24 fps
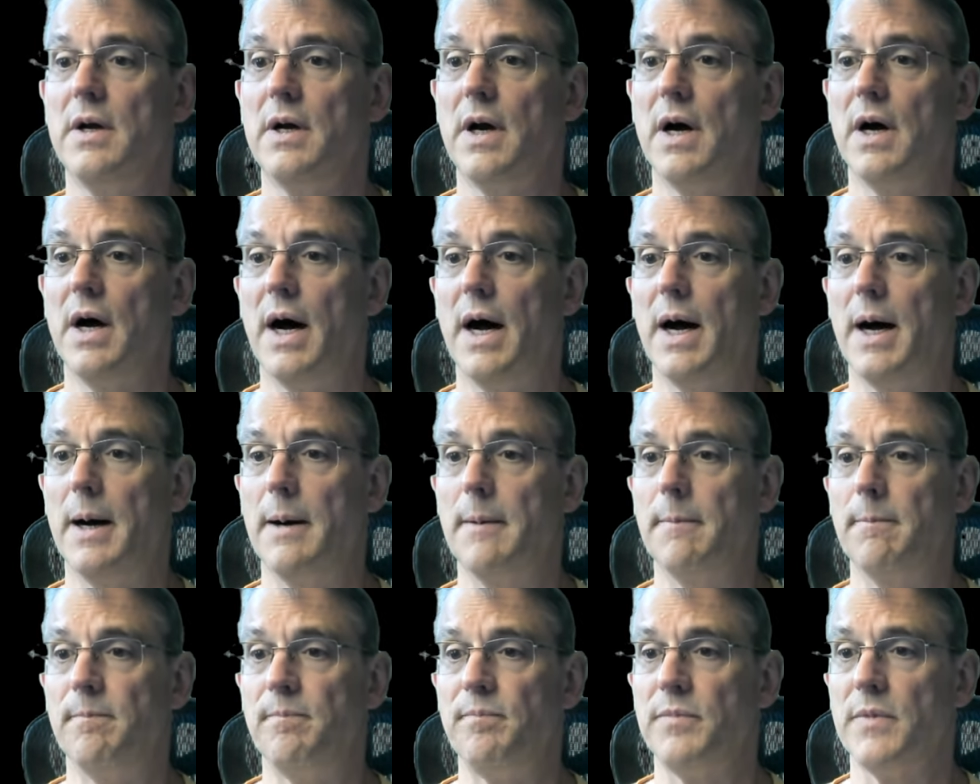
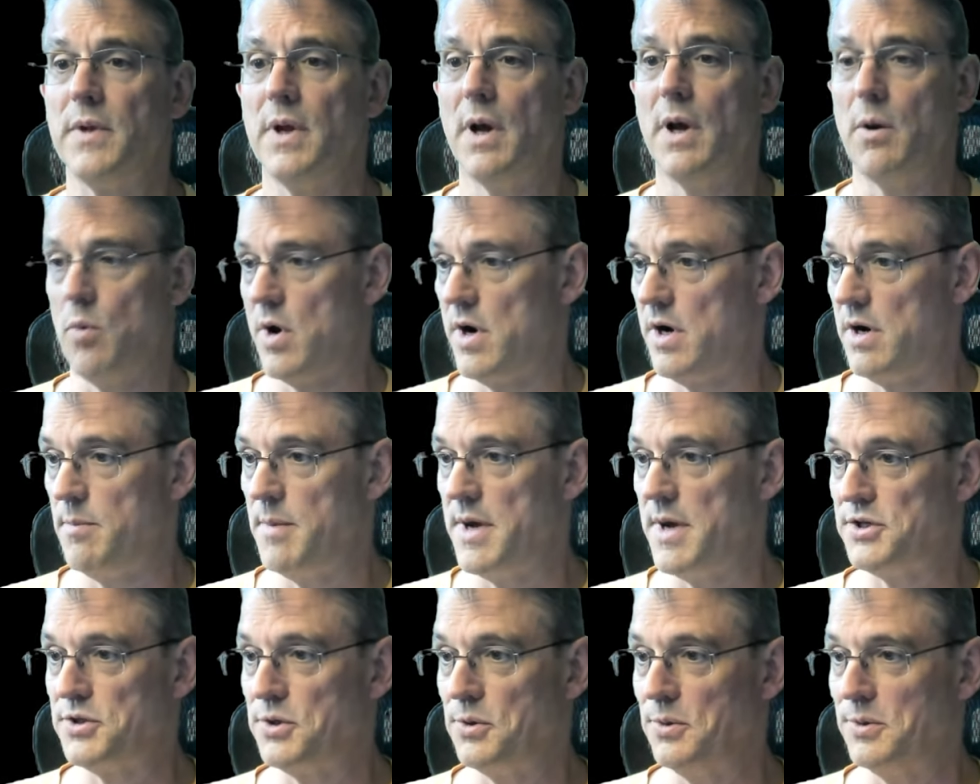Um, I wanted to
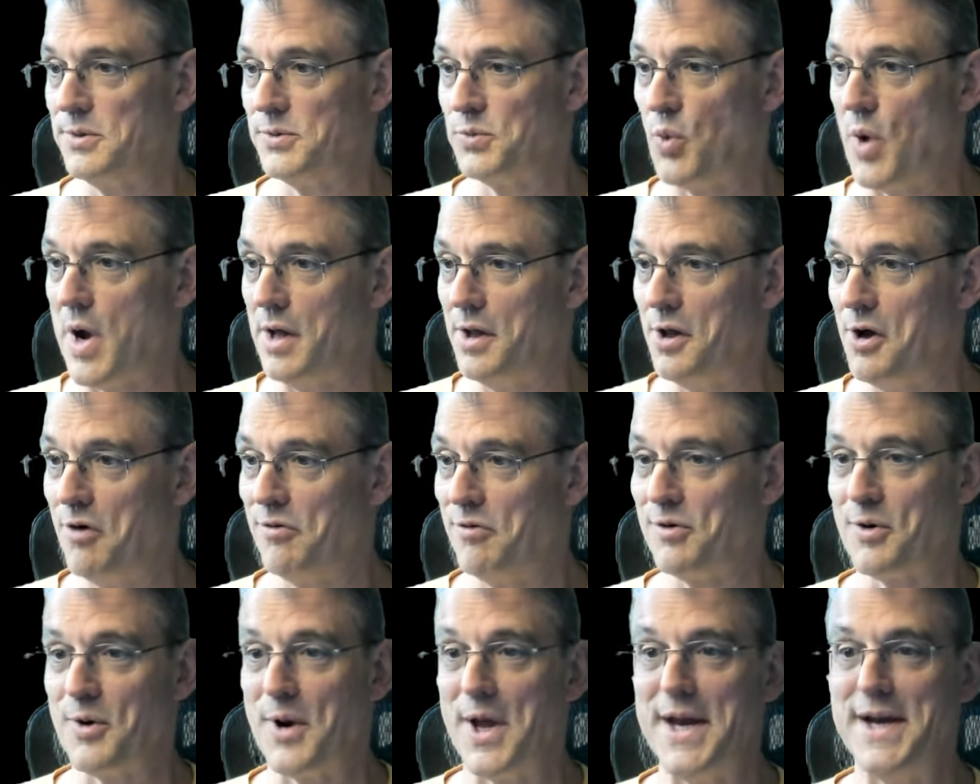make sure it was well
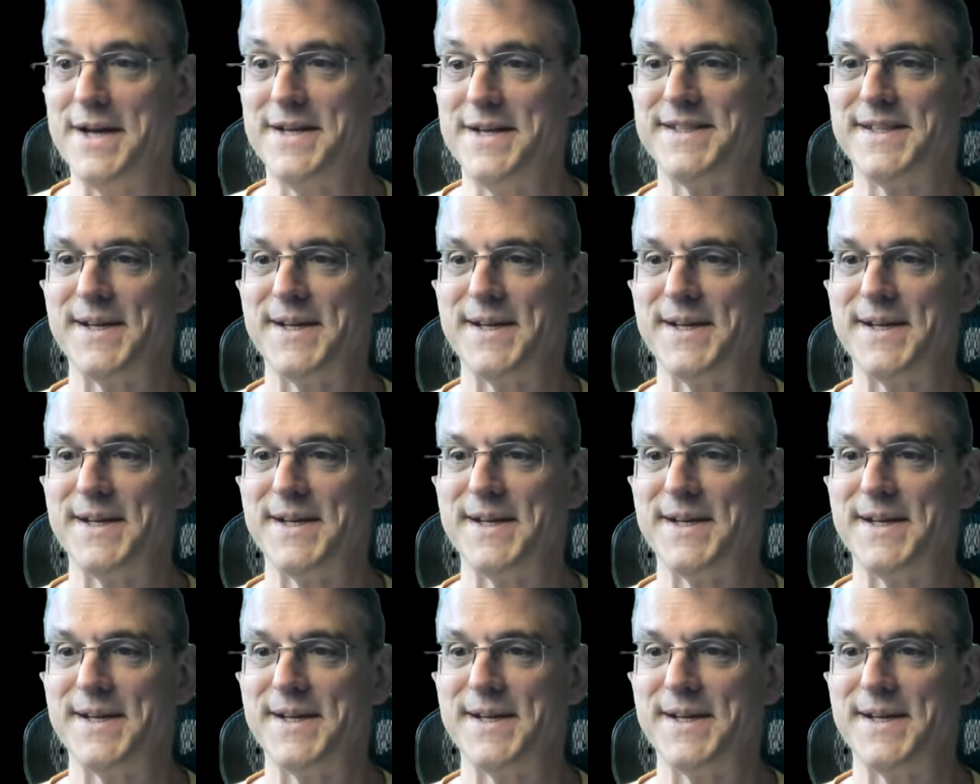overrated.